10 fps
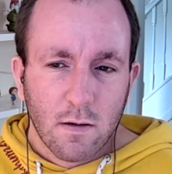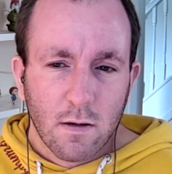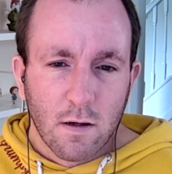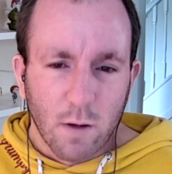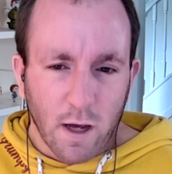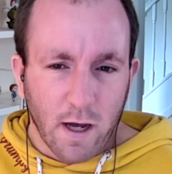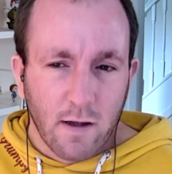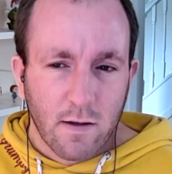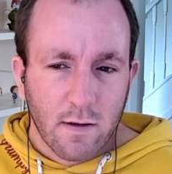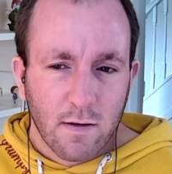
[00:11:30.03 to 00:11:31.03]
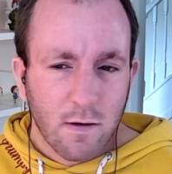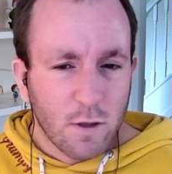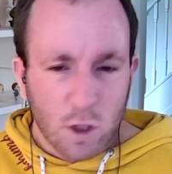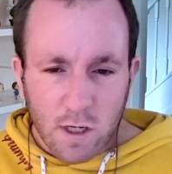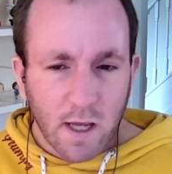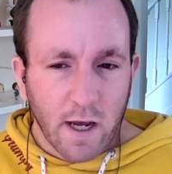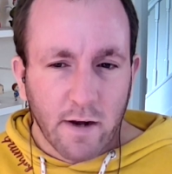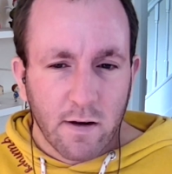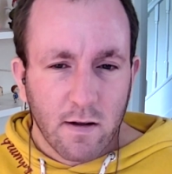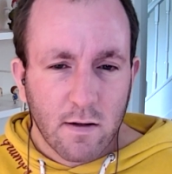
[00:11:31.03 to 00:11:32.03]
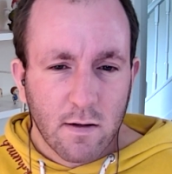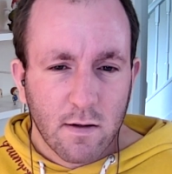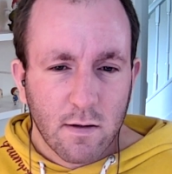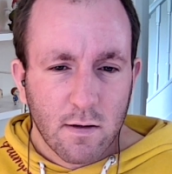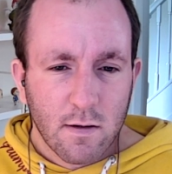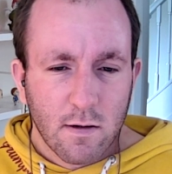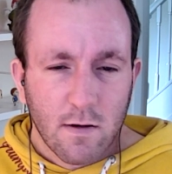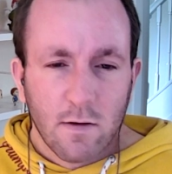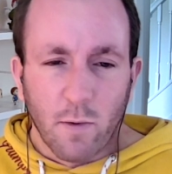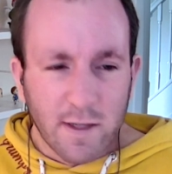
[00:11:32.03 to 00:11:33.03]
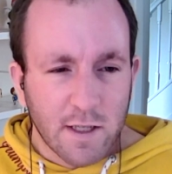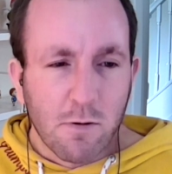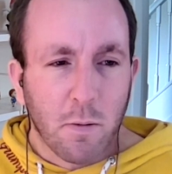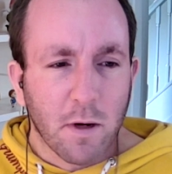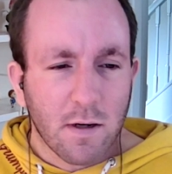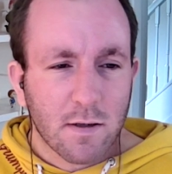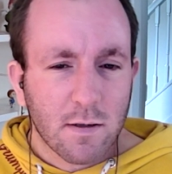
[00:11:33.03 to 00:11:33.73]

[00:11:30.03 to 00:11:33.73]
Okay. Just a kid. Why is it so ominous?